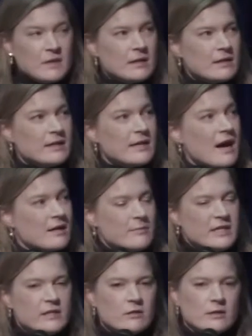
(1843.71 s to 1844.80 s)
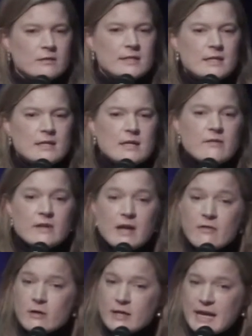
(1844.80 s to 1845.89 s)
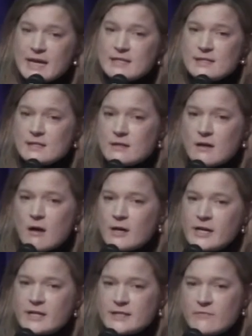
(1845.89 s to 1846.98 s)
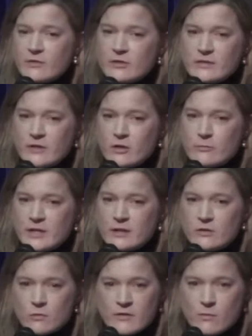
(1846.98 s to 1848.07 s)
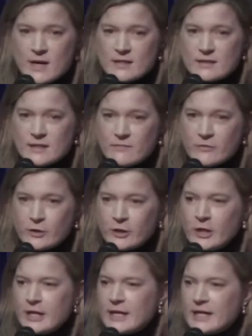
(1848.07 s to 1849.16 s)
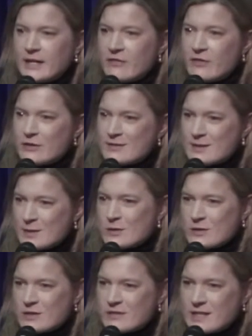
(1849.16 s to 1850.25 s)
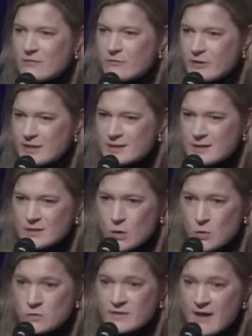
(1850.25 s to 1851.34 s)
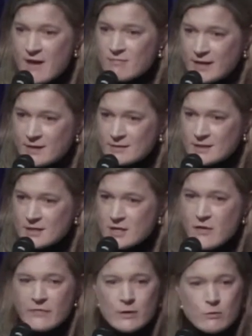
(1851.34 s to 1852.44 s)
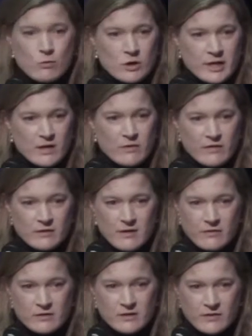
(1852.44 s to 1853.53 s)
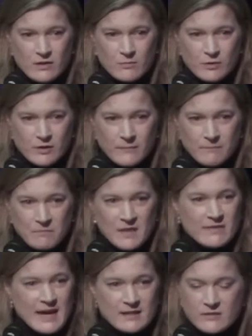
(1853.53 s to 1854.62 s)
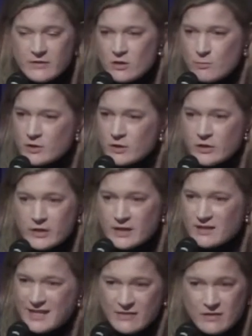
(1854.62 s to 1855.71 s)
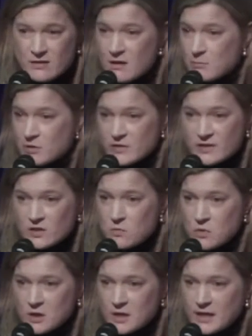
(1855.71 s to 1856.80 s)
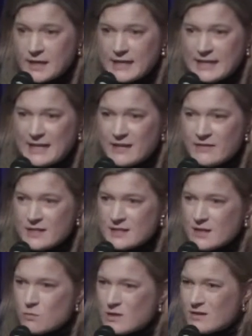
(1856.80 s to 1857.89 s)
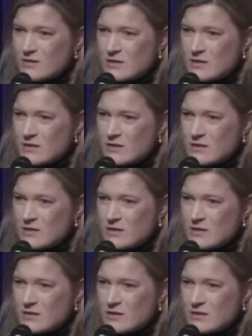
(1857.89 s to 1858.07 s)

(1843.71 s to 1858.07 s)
economy turns. The other case, the Aria Denver development in Northwest Denver, the Sisters of St. Francis owned that land. They were working with another developer. That developer couldn't get the numbers to work, and they said, well,